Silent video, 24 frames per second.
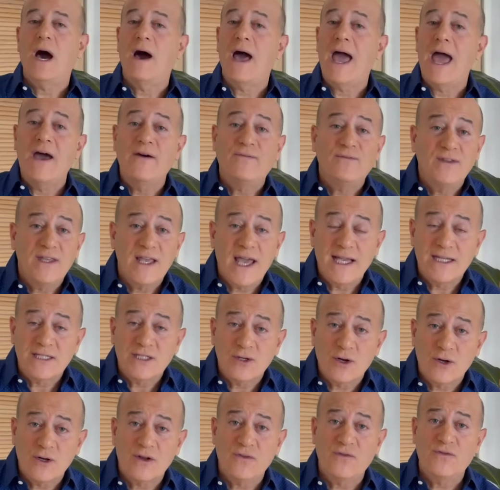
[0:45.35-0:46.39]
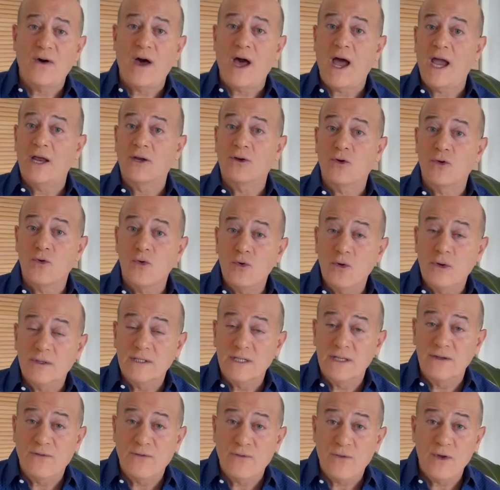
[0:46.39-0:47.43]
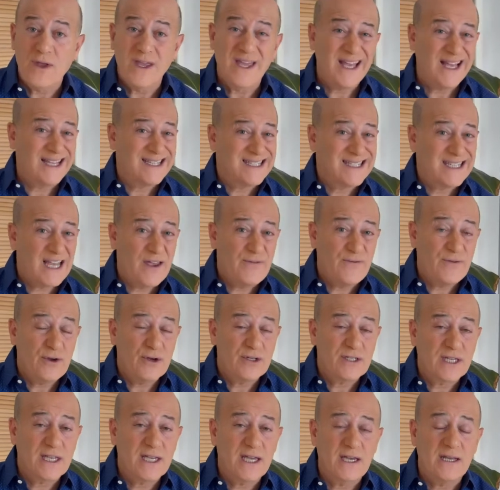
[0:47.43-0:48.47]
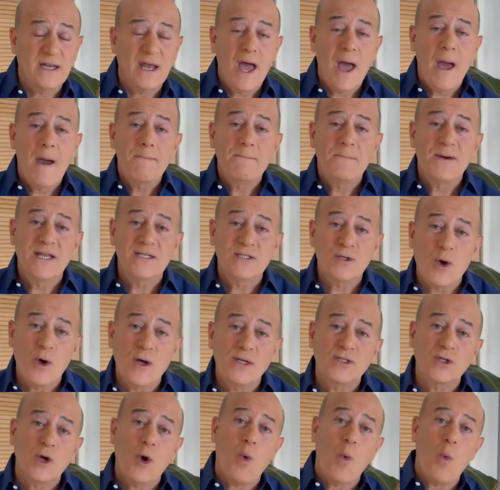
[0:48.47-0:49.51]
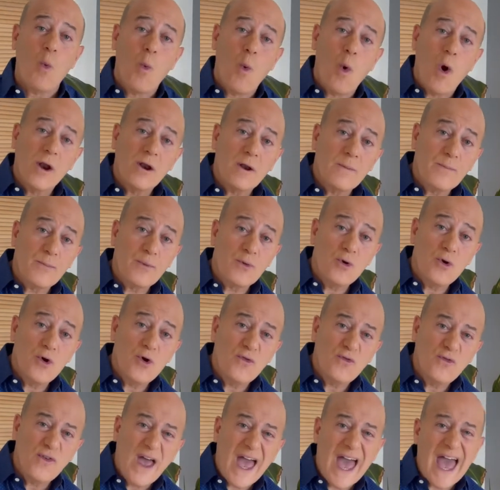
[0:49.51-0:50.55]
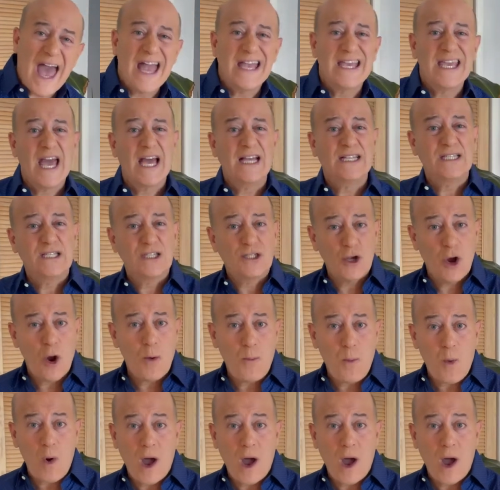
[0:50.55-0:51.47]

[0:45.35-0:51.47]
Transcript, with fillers: uh, FDA certified, cruelty free, and safe for your skin, but it's also waterproof and yet soap